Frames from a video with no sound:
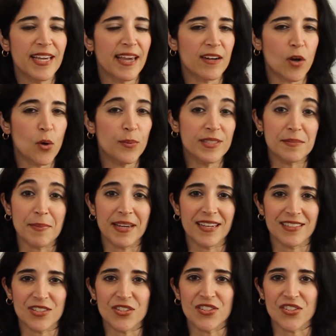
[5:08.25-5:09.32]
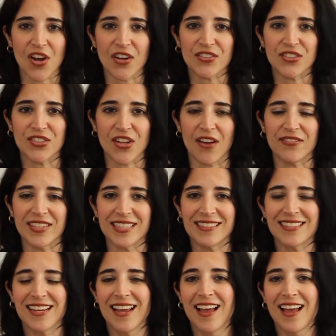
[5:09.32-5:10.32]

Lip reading: can't always make it to the doctor's office.